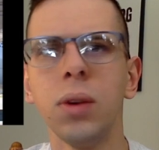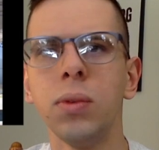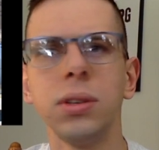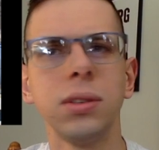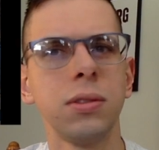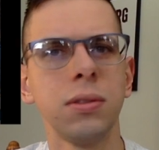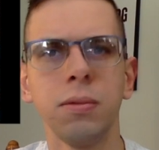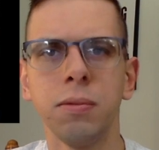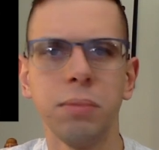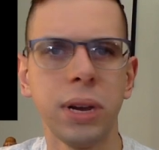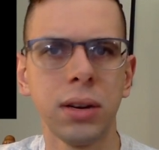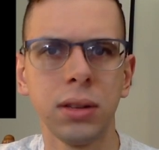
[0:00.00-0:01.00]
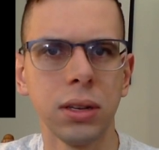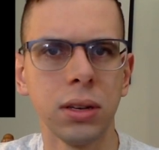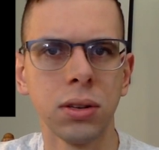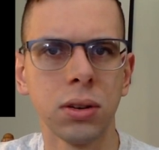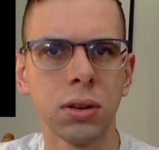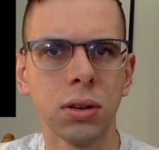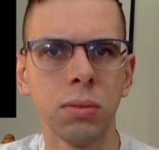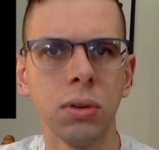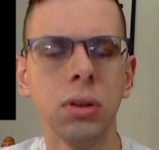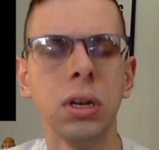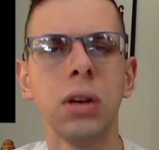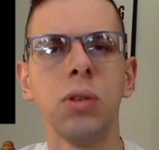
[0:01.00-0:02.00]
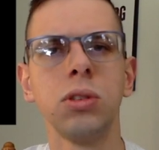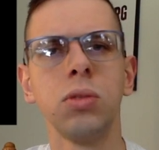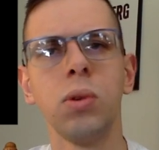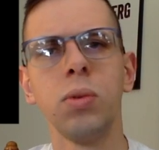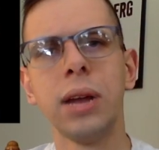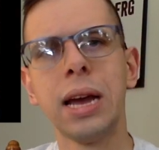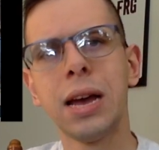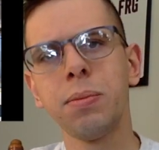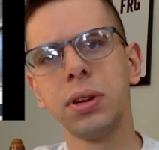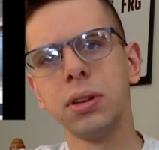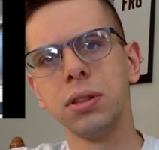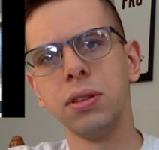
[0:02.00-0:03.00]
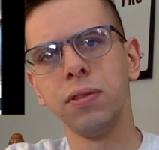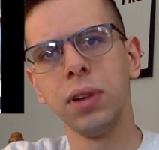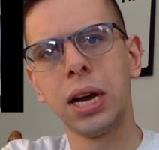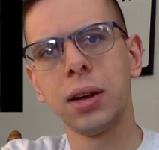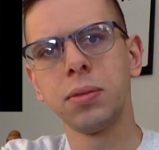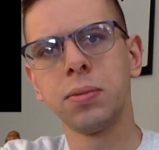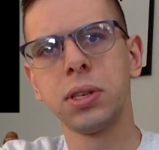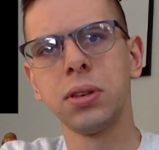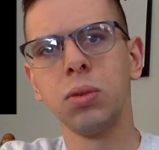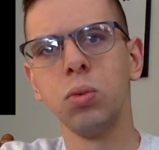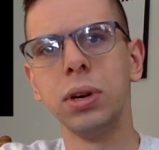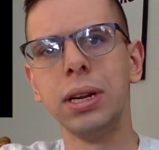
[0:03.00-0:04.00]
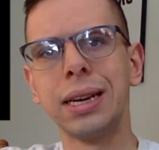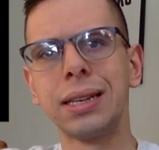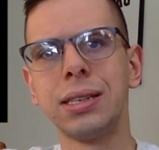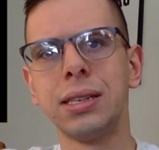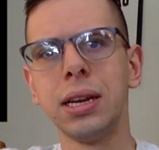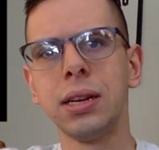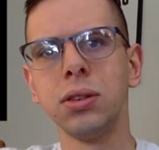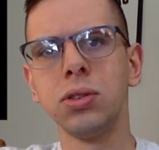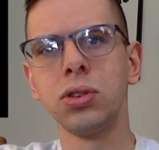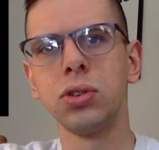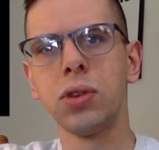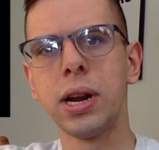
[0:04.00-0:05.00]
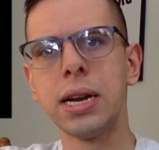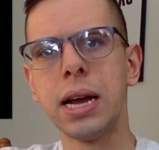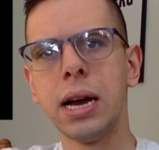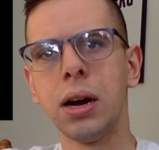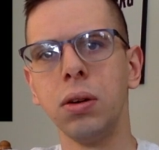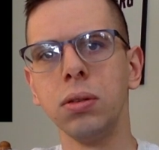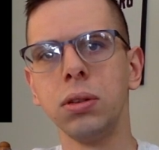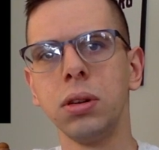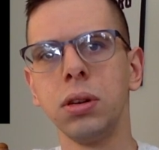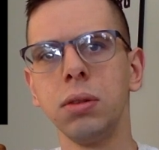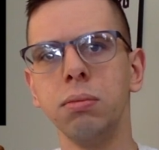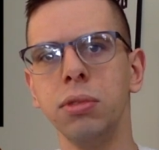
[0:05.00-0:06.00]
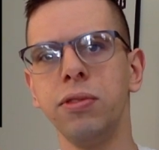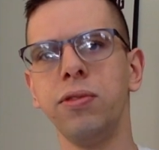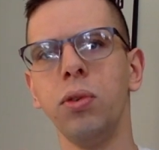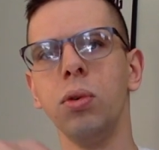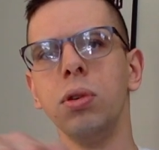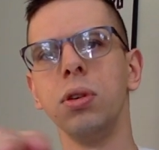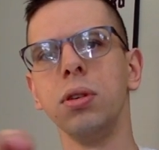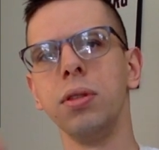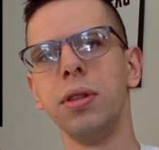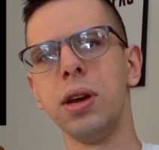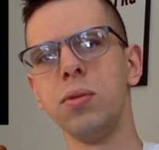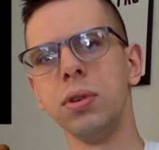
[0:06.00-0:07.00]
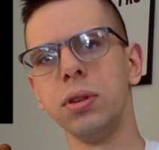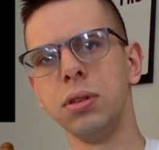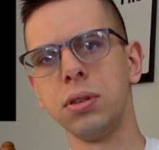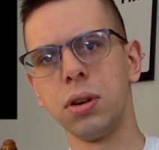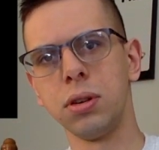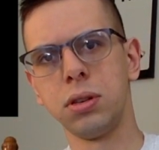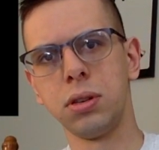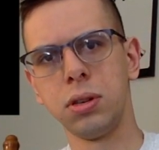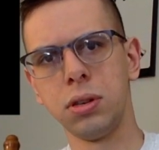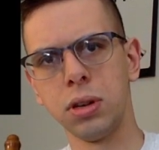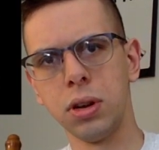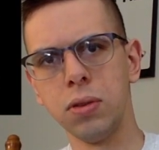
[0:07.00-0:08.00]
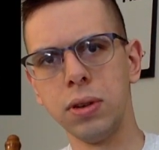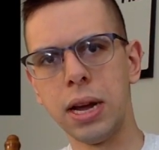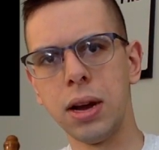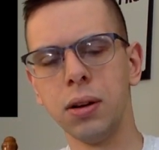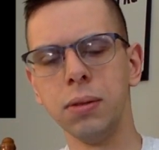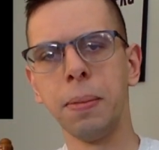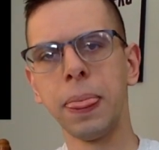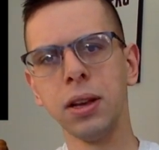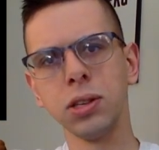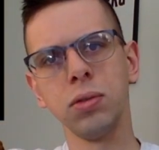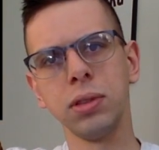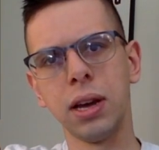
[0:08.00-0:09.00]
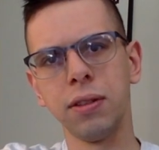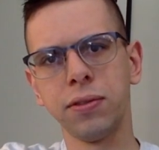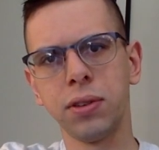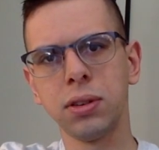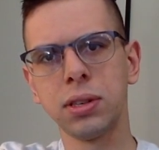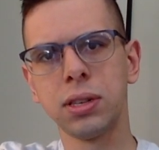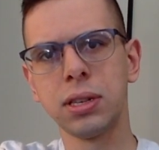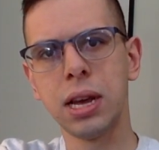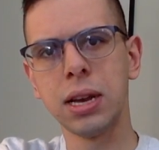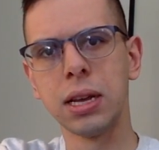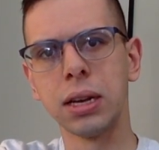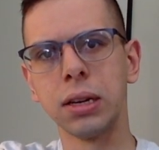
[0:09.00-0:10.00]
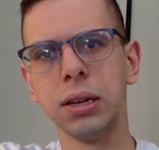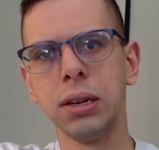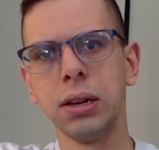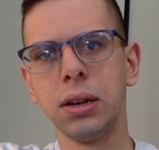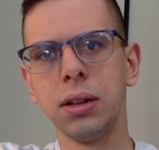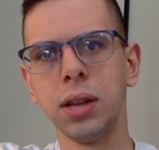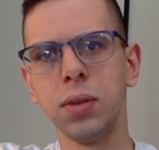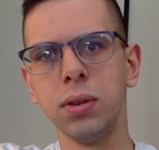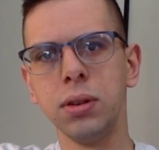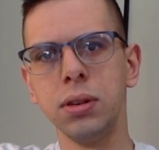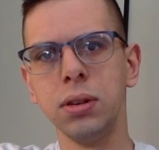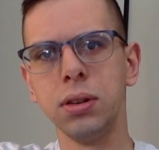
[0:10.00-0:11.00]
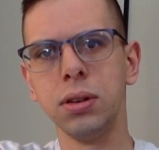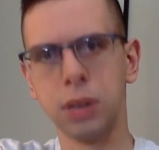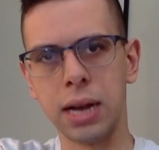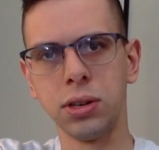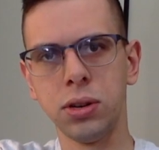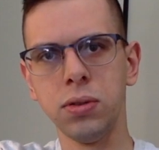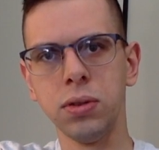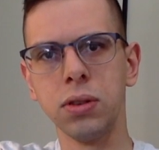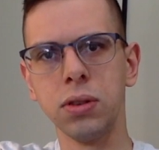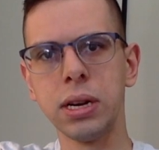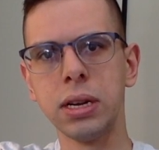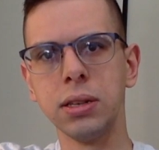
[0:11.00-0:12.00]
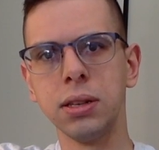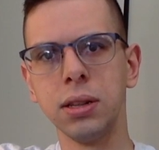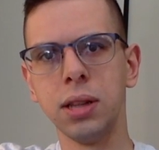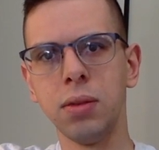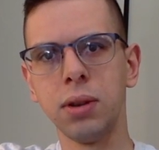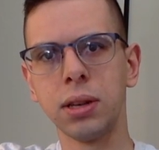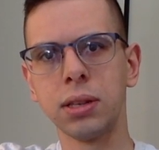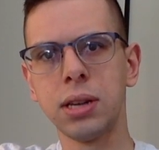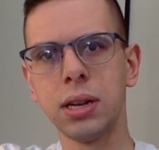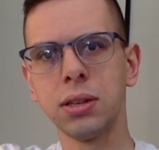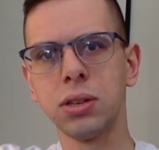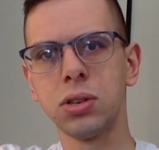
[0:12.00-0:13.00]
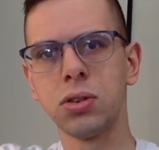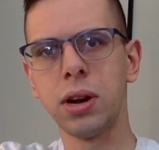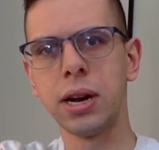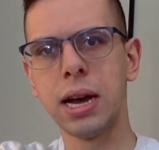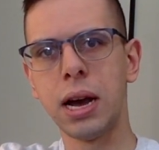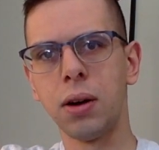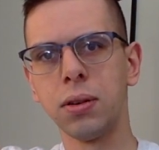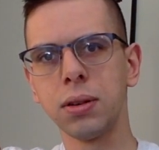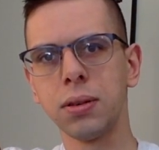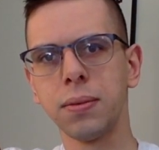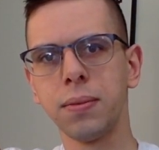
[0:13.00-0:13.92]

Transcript: which is barely discernible. So what would happen is the flaps would extend straight out before they would start to go down. So at that first setting, they would, at 2 degrees, they would extend straight out,